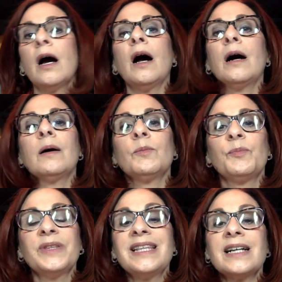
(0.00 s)

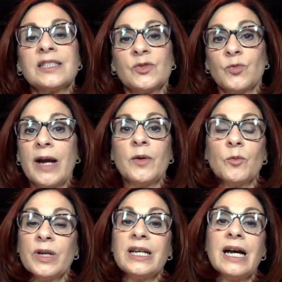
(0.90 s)
But that's right
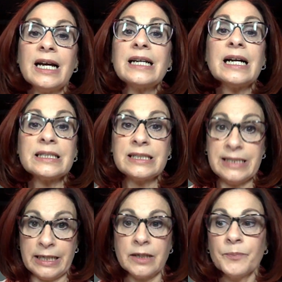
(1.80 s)
when I got sick.